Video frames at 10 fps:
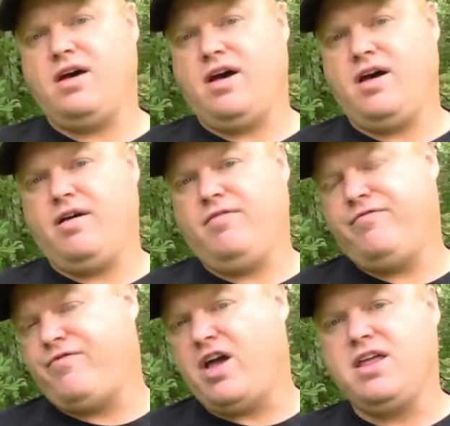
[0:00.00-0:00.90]
uh,
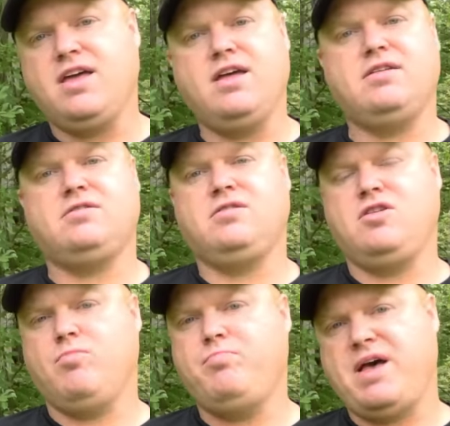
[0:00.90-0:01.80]
fighting it to
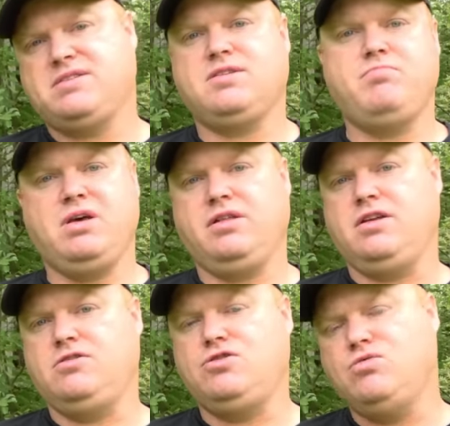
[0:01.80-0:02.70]
your best
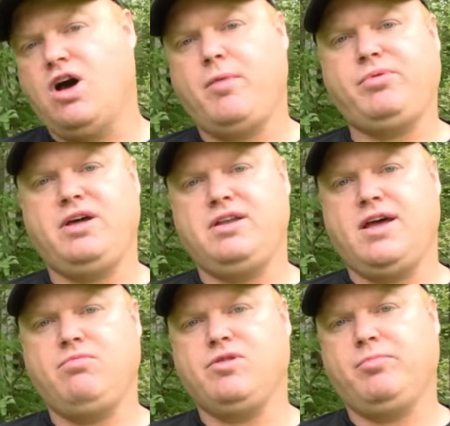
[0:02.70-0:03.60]
ability. Do not play
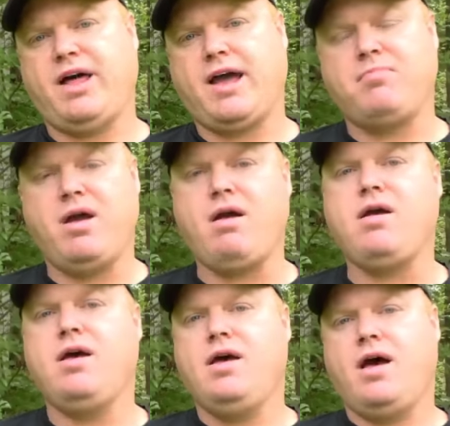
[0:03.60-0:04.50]
dead with a black bear.
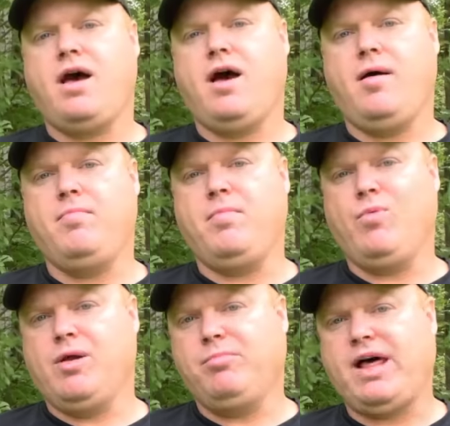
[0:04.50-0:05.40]
Um,
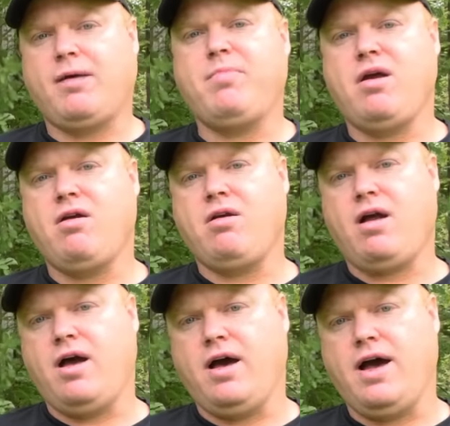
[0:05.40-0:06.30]
when a black
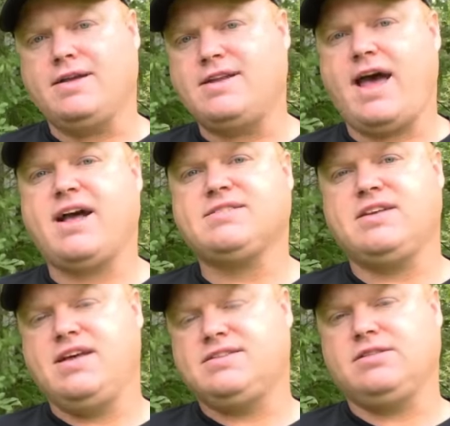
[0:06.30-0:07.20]
bear uh, attacks,
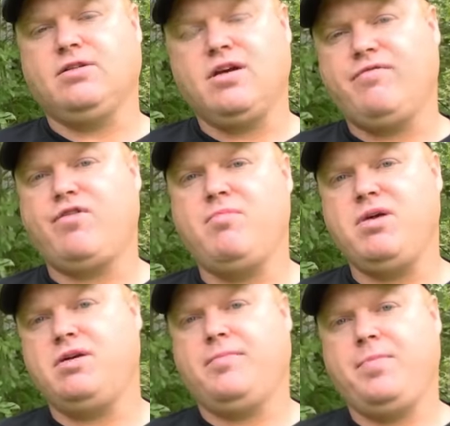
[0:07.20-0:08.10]
it's looking for a
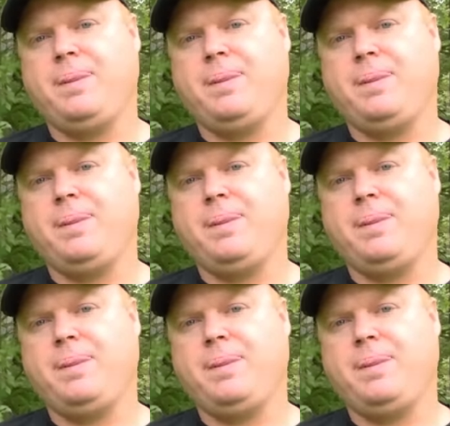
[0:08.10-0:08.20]
meal.